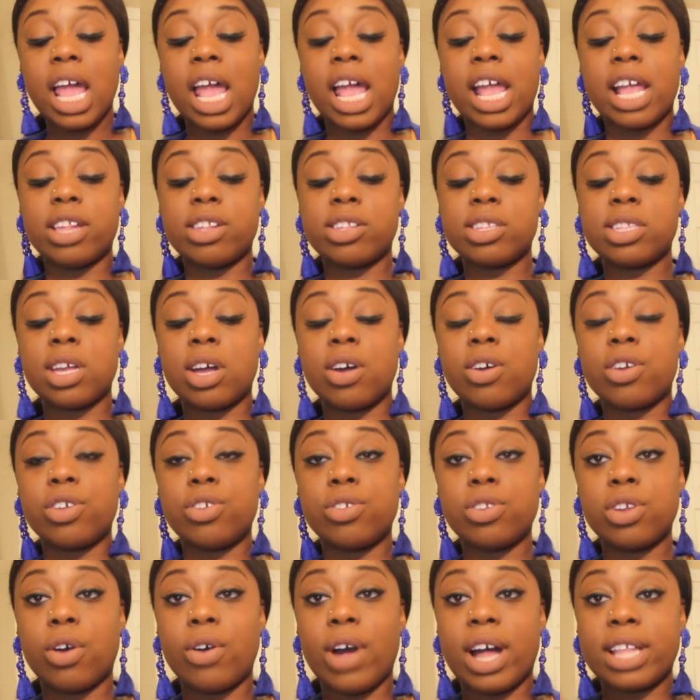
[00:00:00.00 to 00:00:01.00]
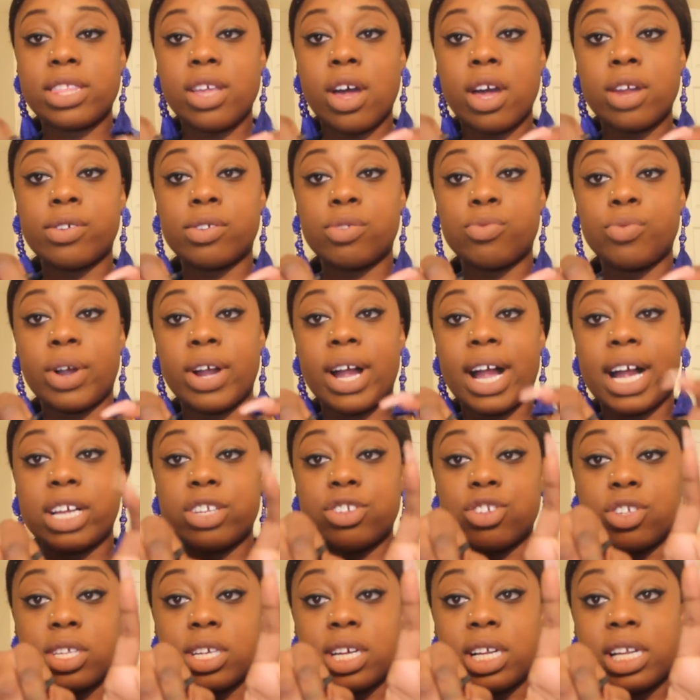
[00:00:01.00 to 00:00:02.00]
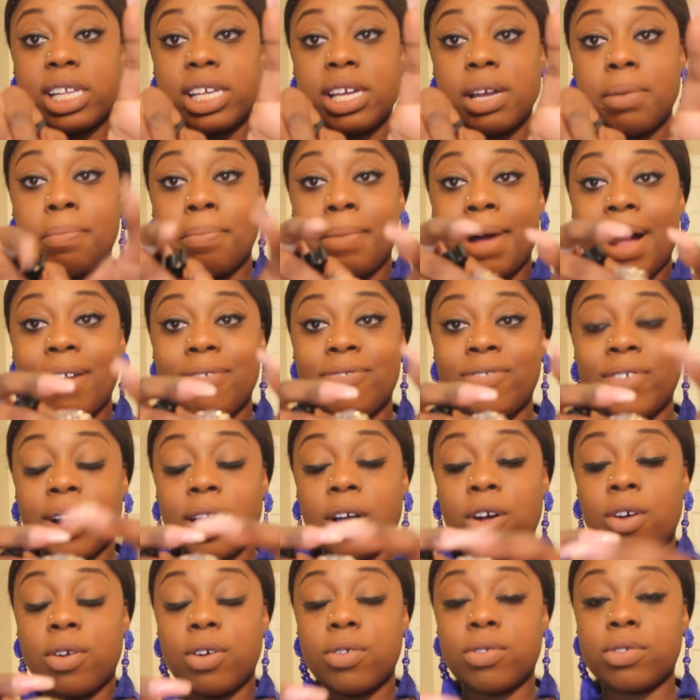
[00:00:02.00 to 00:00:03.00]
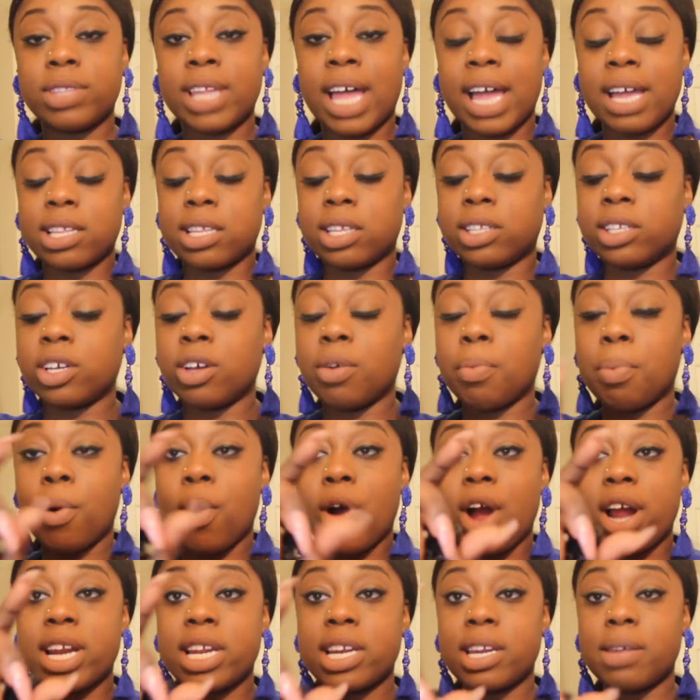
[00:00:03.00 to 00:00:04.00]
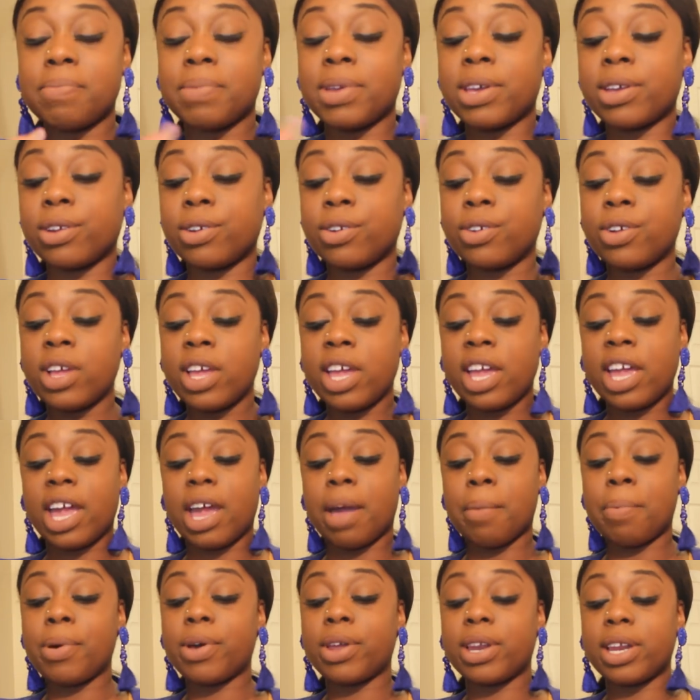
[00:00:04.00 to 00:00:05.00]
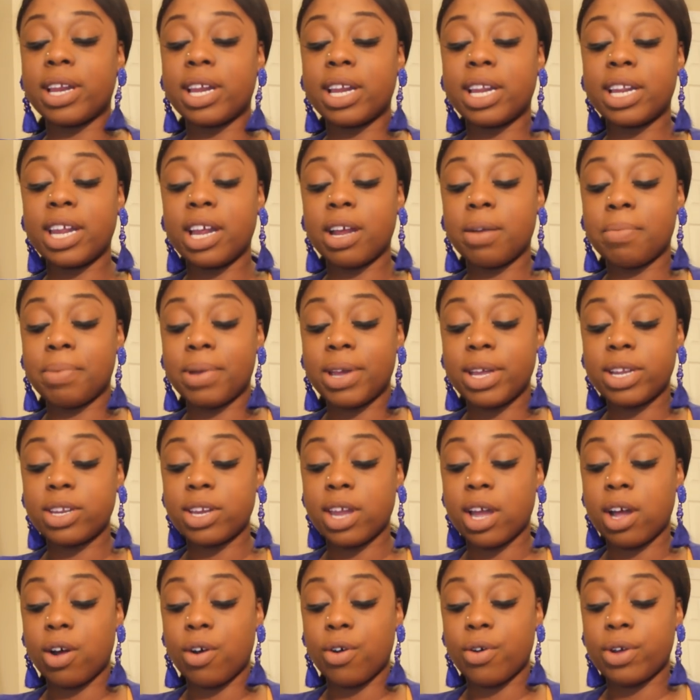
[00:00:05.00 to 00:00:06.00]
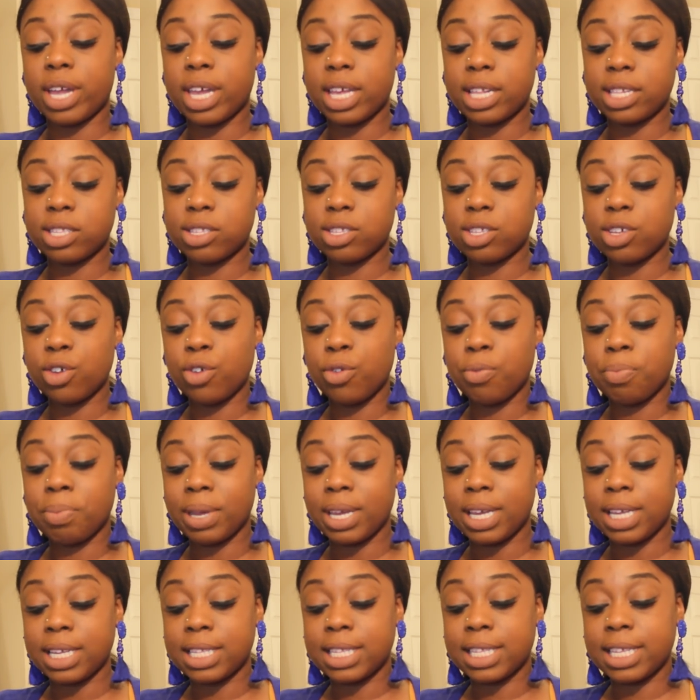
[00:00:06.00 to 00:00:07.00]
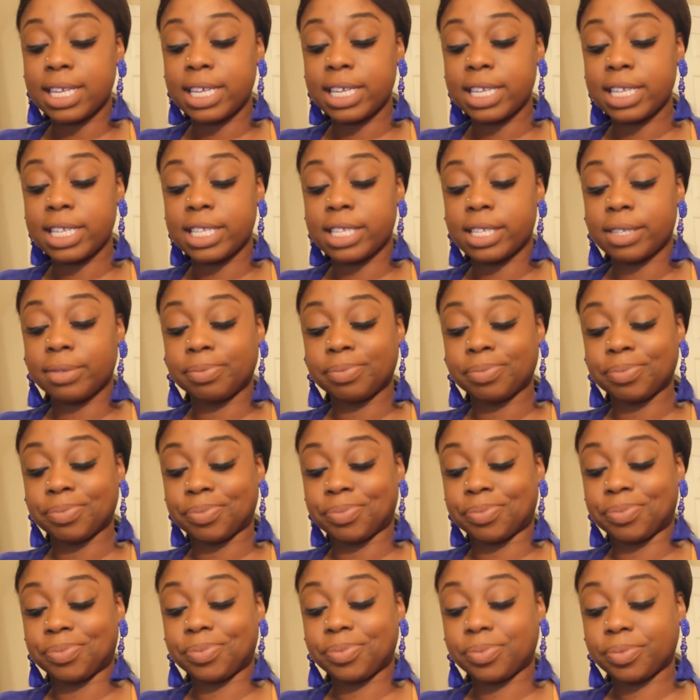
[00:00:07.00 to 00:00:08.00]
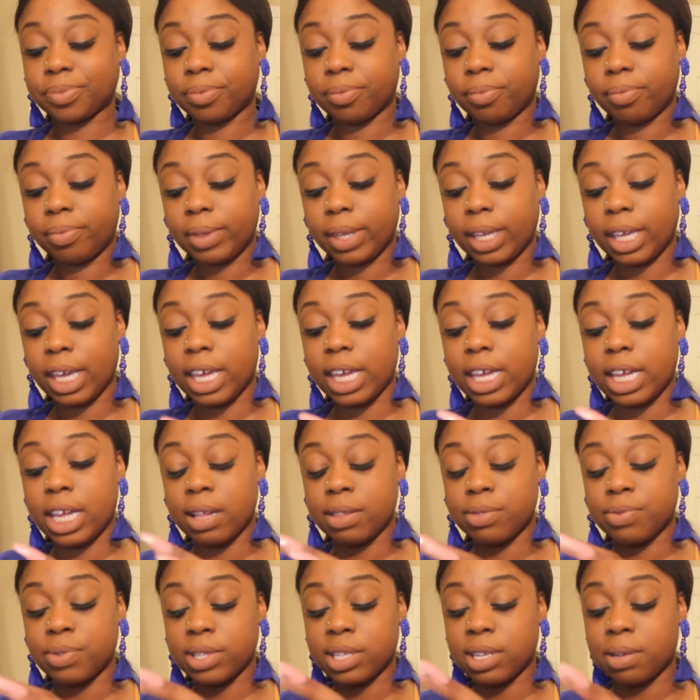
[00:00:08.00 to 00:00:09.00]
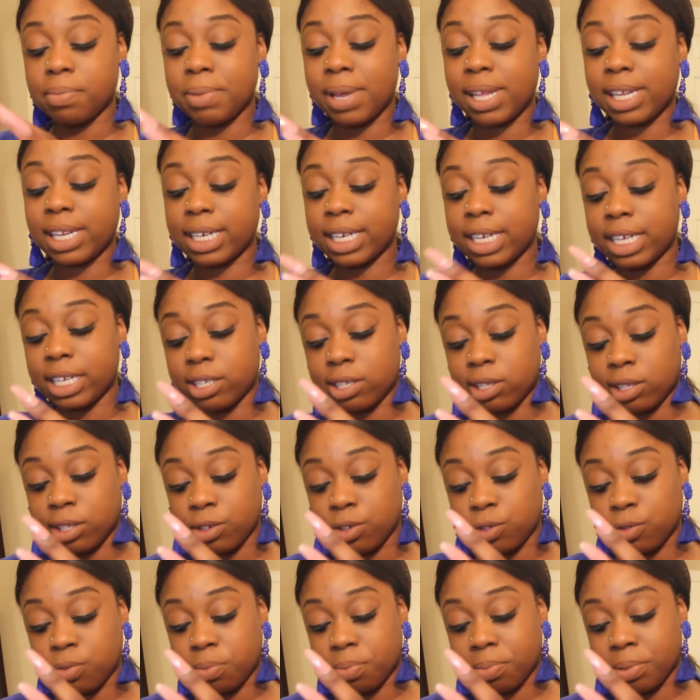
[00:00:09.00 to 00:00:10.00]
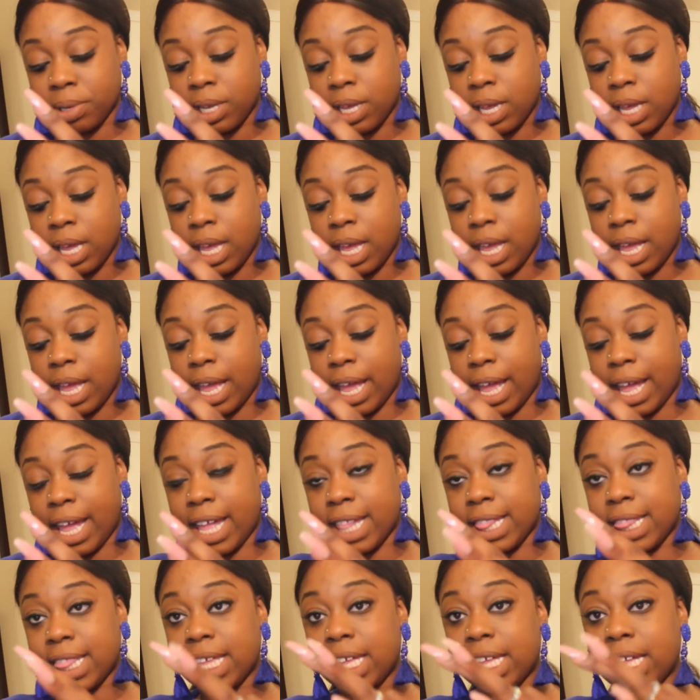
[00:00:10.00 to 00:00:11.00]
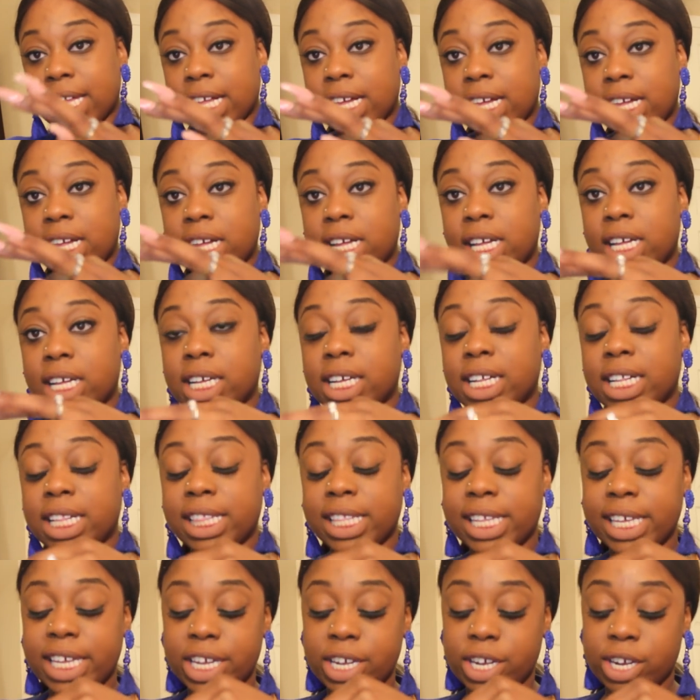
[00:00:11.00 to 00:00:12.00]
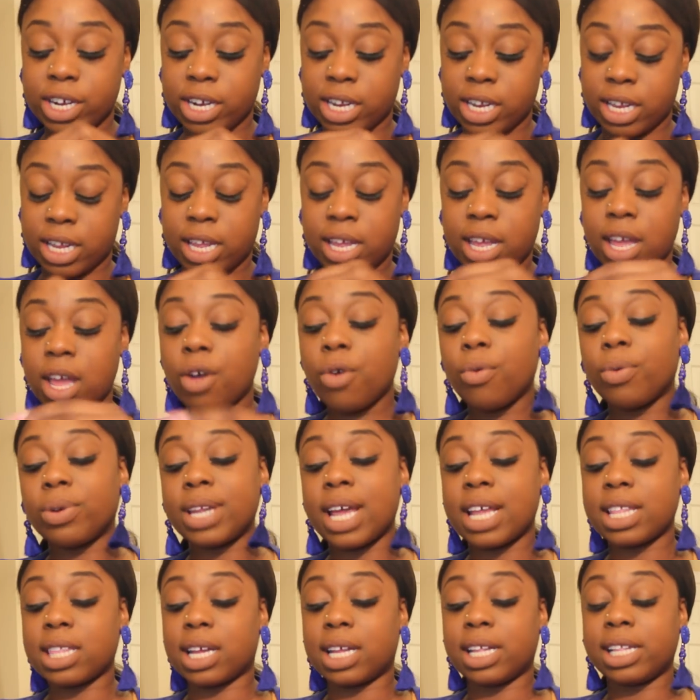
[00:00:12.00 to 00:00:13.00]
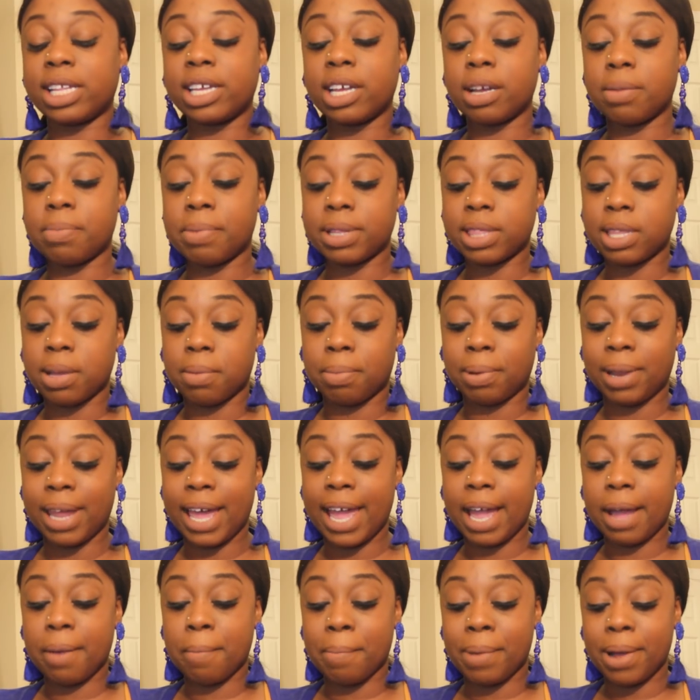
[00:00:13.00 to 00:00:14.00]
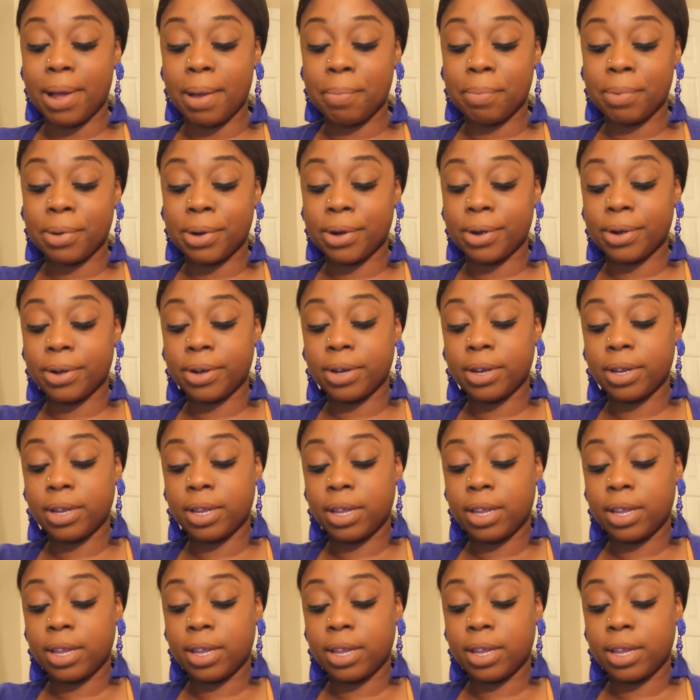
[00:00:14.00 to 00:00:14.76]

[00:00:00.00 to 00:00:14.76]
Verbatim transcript: and so you know i thought it was where i could just clip my phone like the little part in the middle and put it in there but no it's two pieces it comes with the Milanese loop and the uh clear well not the clear but the black bumper